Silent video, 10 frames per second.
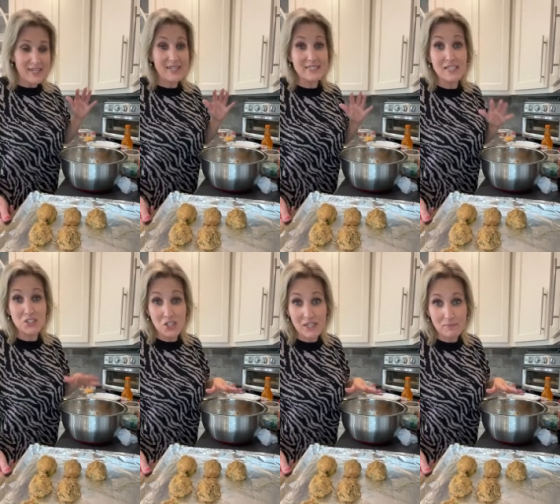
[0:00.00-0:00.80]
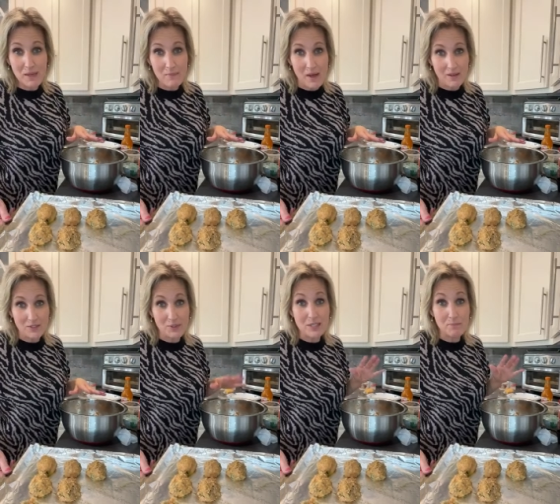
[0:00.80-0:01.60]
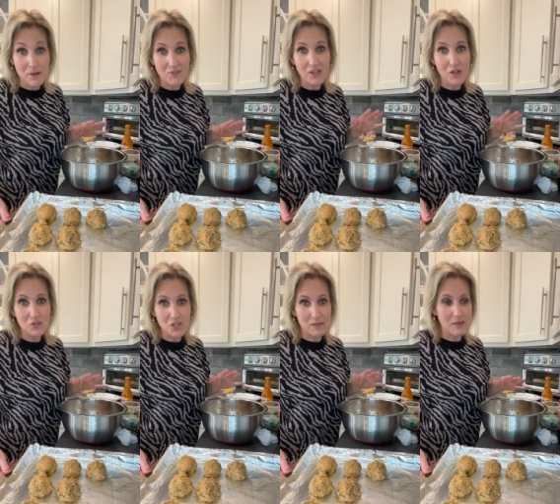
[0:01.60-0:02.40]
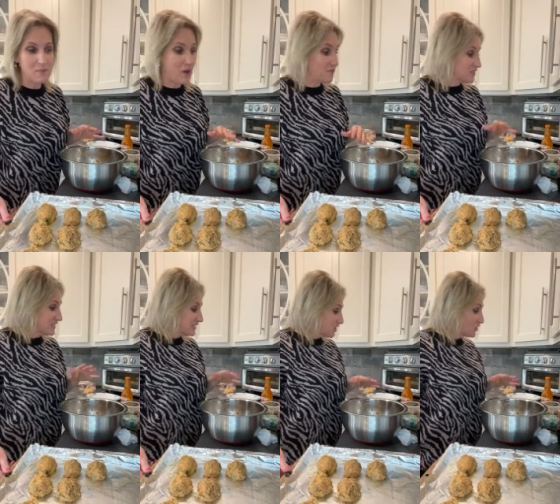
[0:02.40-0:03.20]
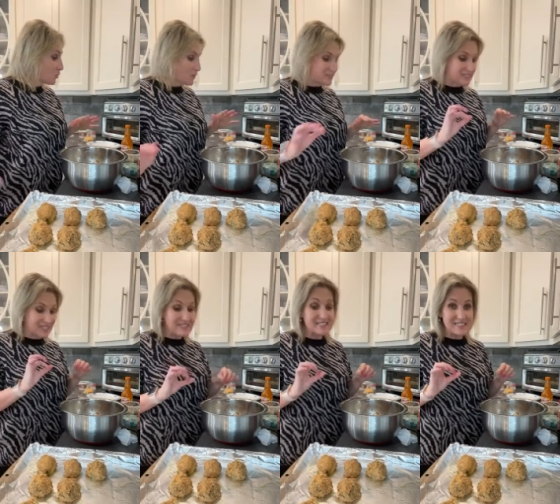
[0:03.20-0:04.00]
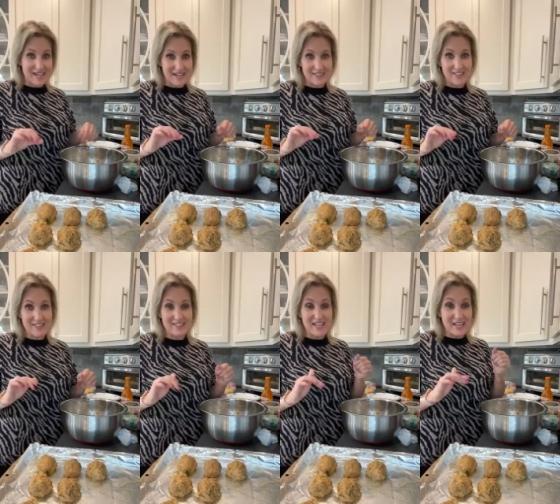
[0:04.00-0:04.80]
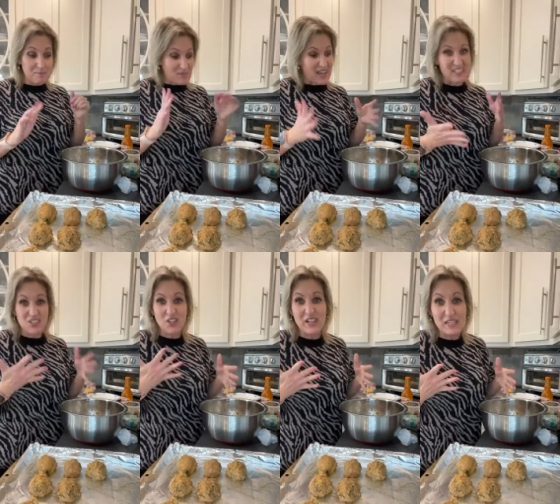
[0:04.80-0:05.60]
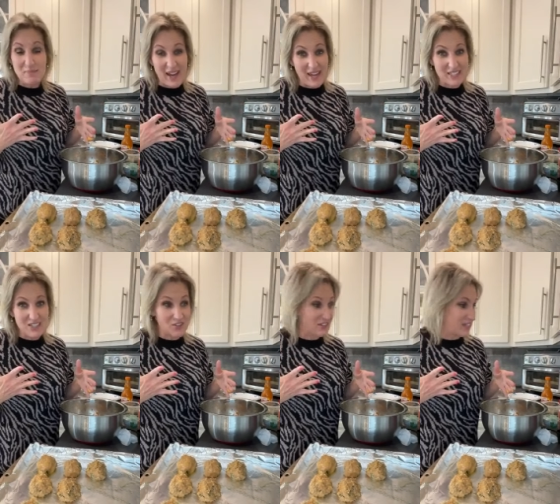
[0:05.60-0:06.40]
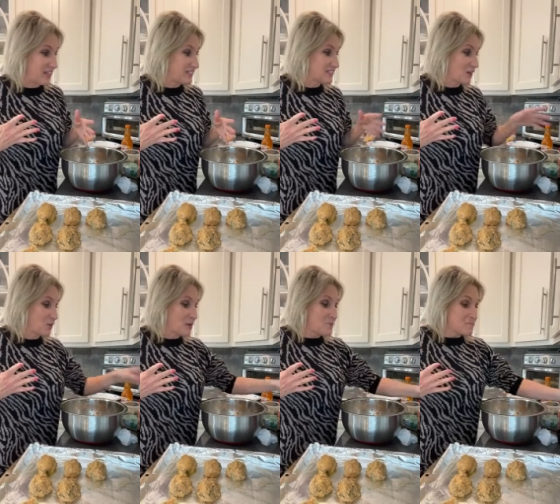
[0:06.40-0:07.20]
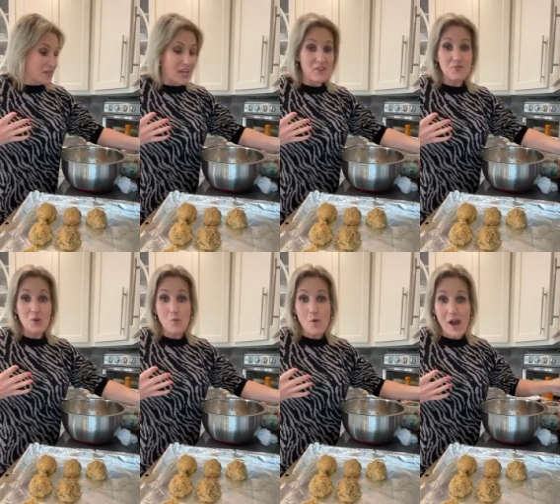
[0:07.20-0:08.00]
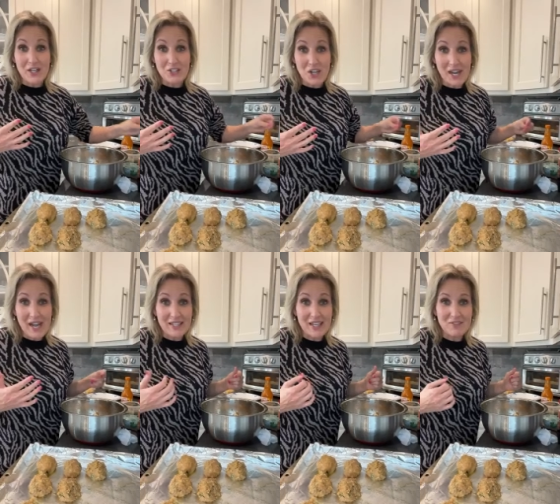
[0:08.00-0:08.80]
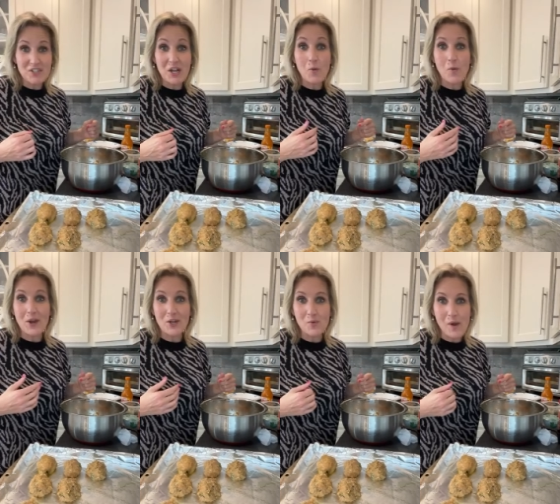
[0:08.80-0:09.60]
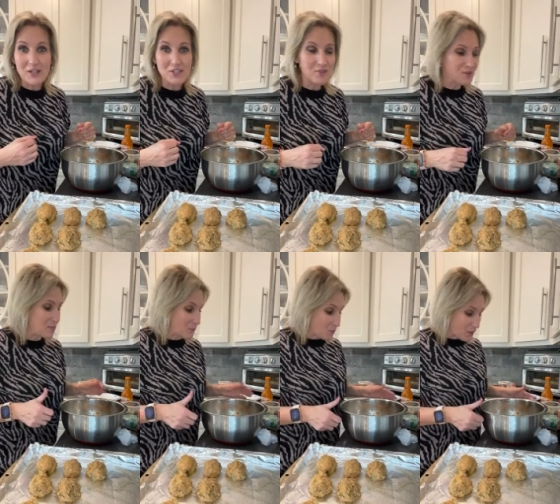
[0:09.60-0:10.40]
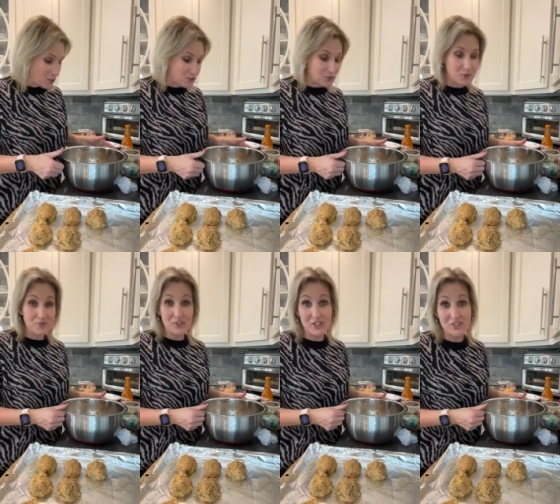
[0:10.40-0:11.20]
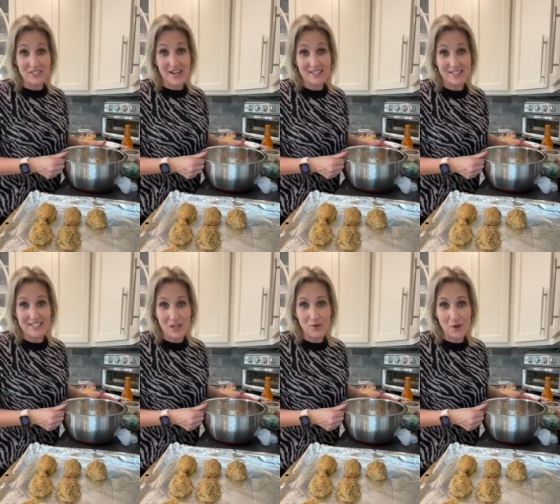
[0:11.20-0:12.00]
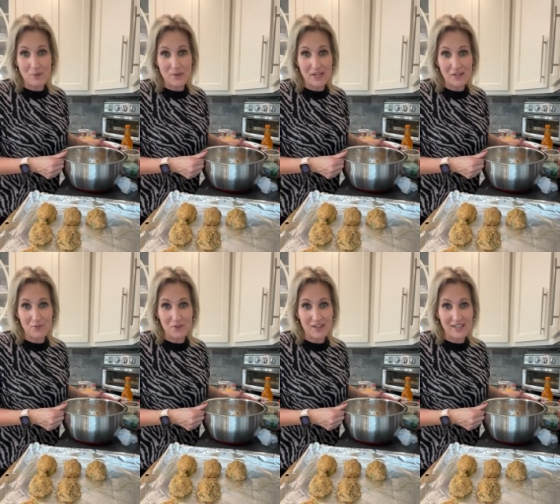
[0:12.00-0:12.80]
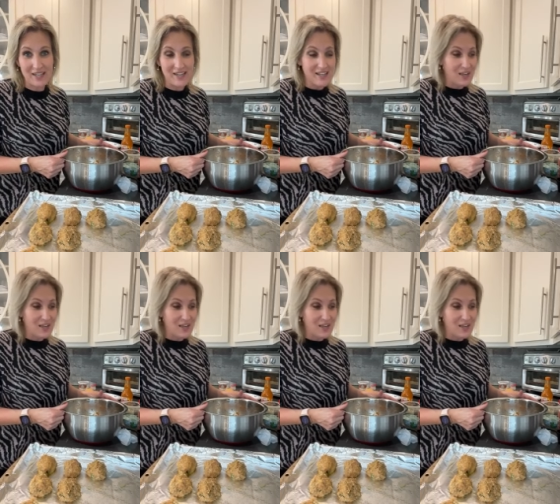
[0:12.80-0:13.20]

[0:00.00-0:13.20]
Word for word: It is a chicken meatball, so it's a buffalo chicken meatball. I'm fixing to tell you what's inside this as I start getting my hands dirty again. So if you're watching, I'd love to know where you're watching from and what you're doing for dinner tonight that's low carb or keto friendly.